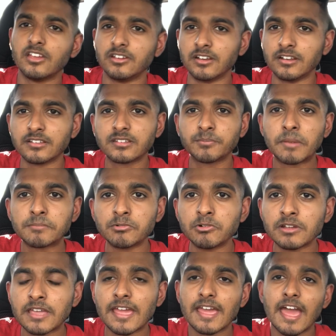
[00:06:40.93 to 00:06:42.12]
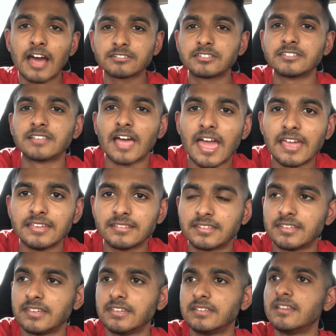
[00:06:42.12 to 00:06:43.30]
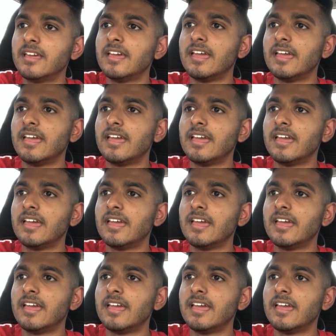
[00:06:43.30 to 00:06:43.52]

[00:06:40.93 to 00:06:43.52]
You know, there's people who get houses at eighteen,